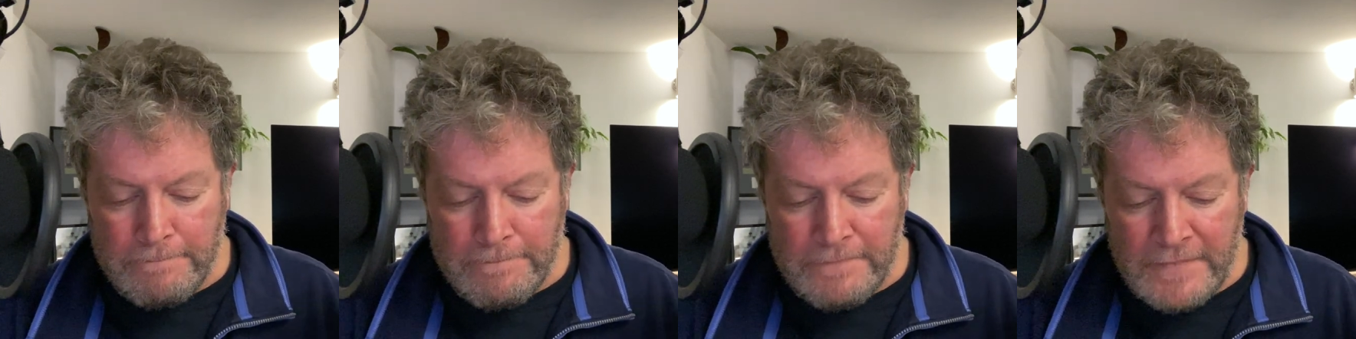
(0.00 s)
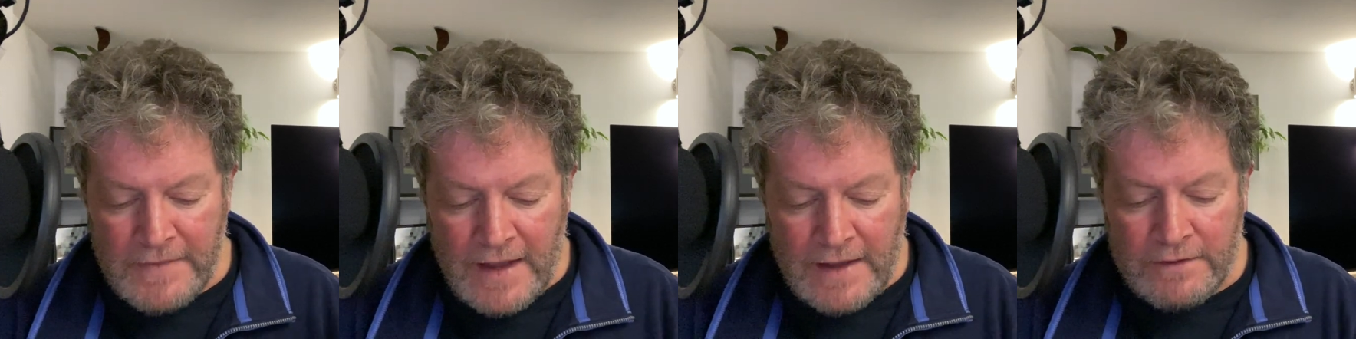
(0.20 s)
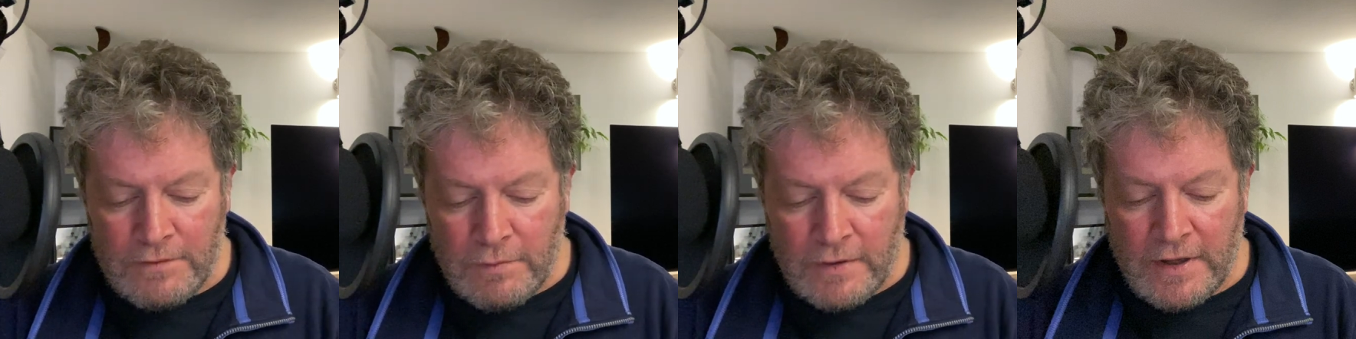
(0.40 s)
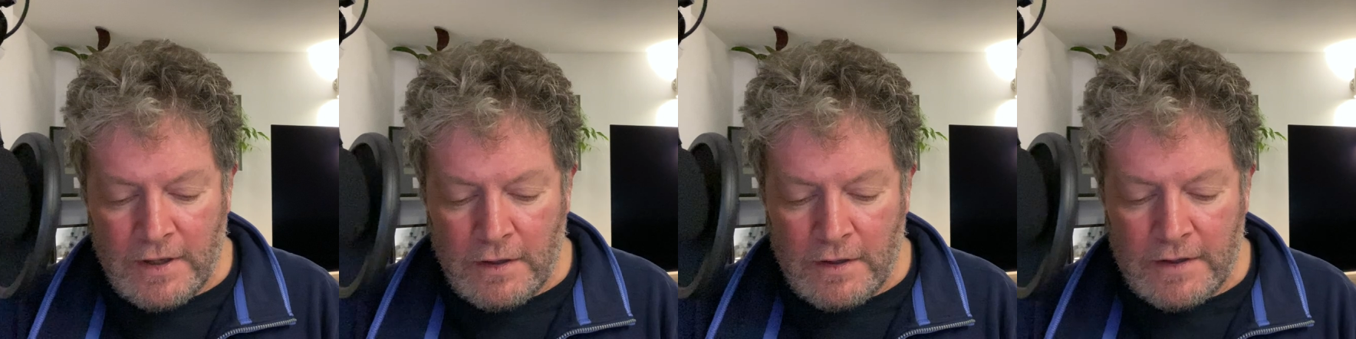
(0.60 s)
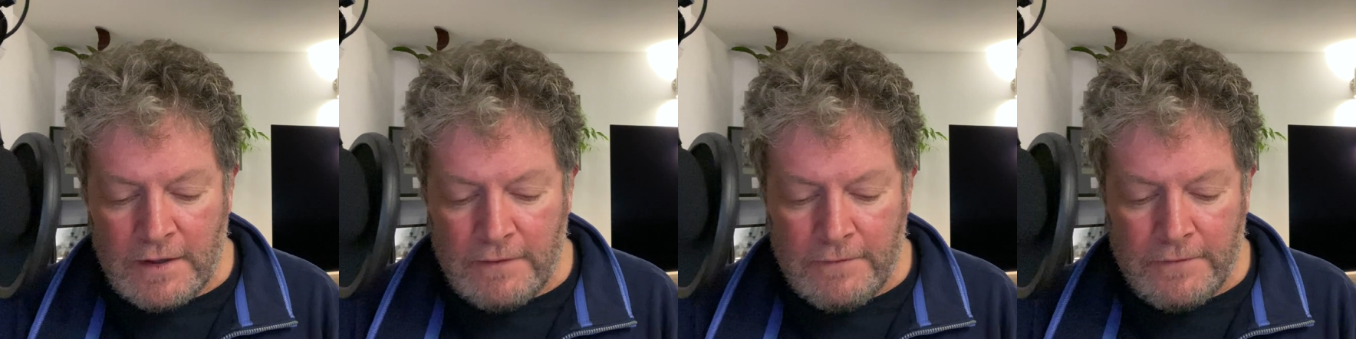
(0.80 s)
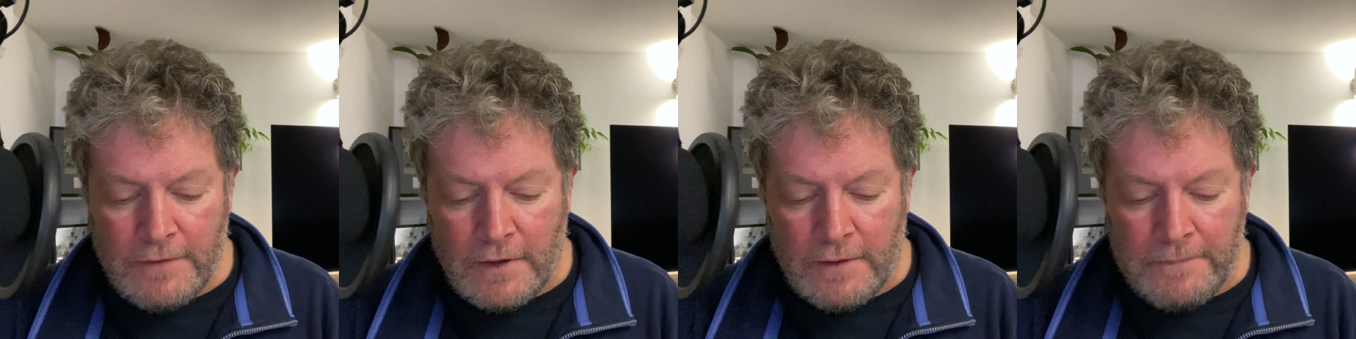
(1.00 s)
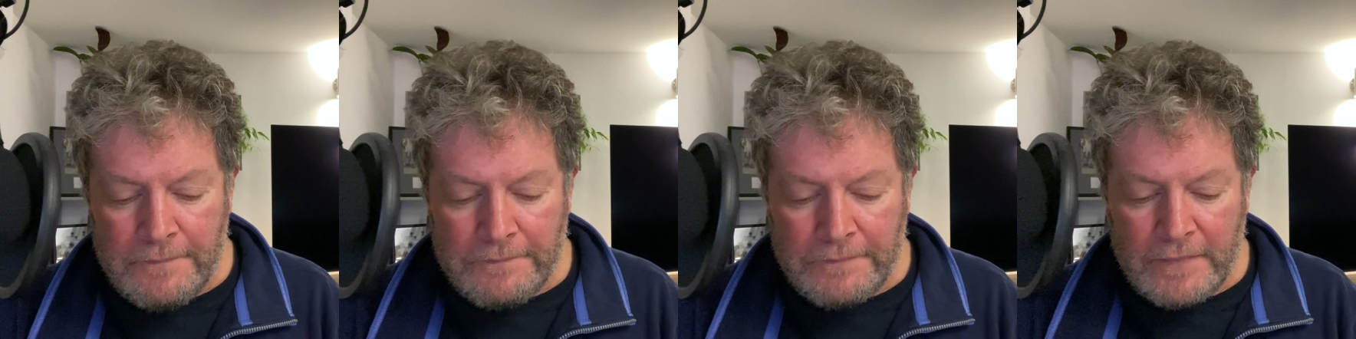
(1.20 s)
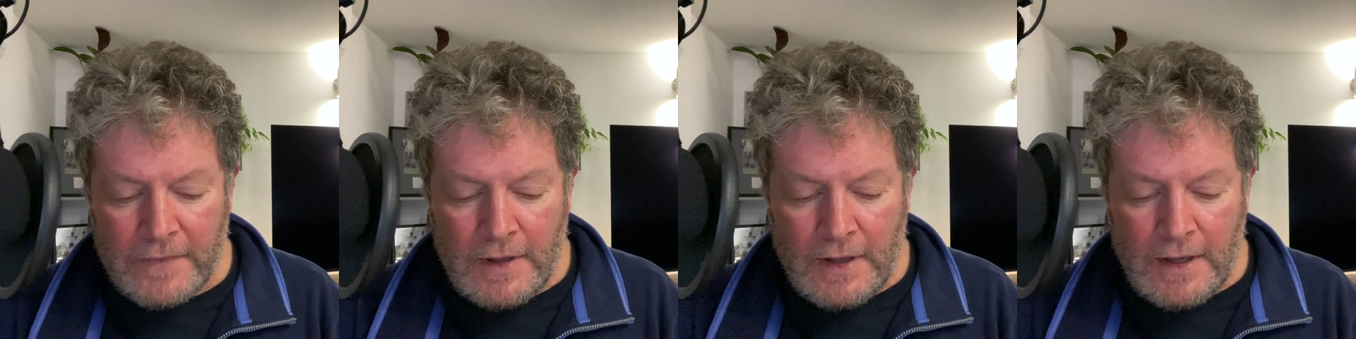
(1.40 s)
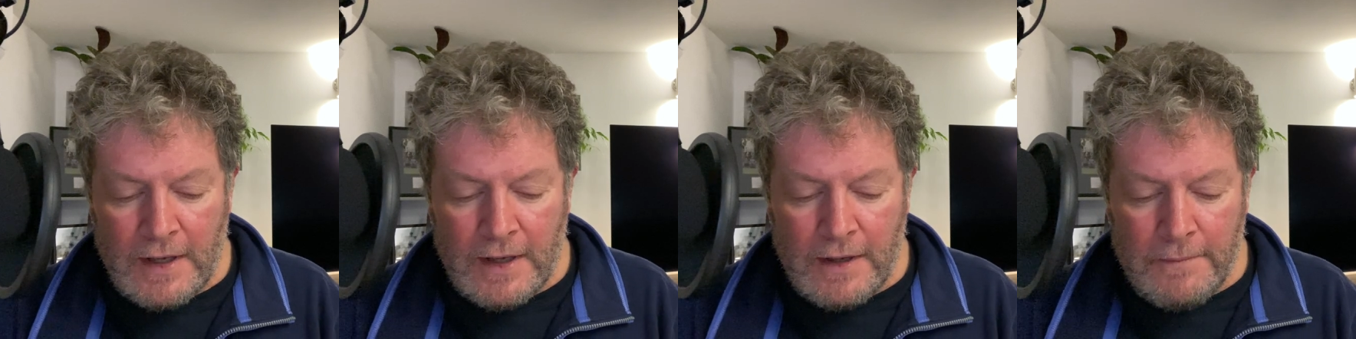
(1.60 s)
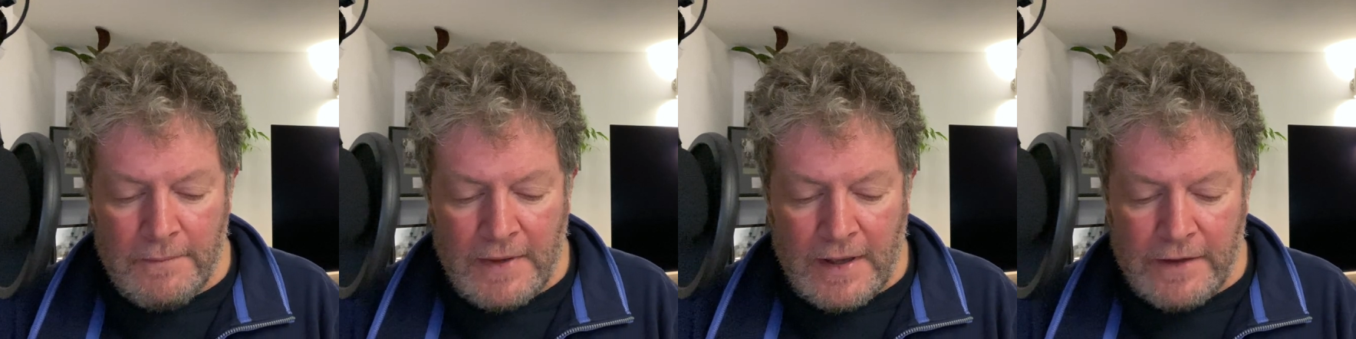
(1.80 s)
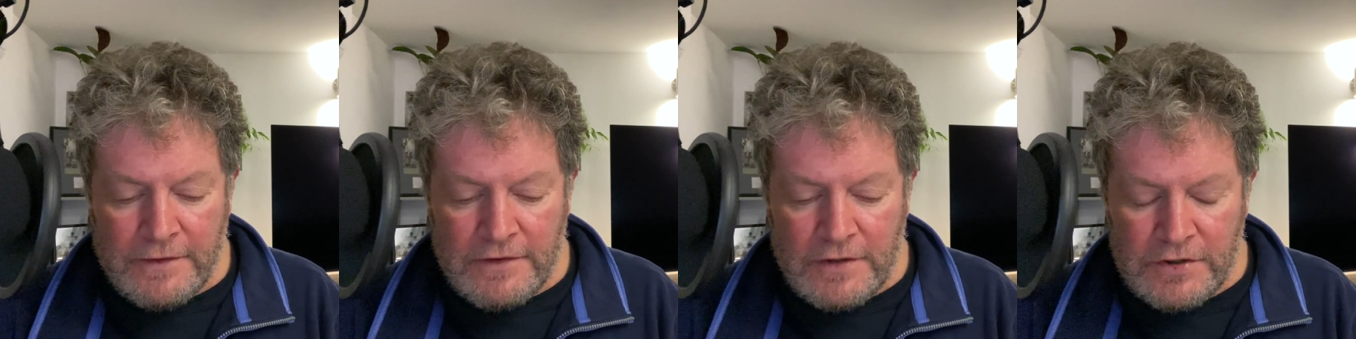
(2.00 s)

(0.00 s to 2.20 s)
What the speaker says: That's what they're looking for. I'd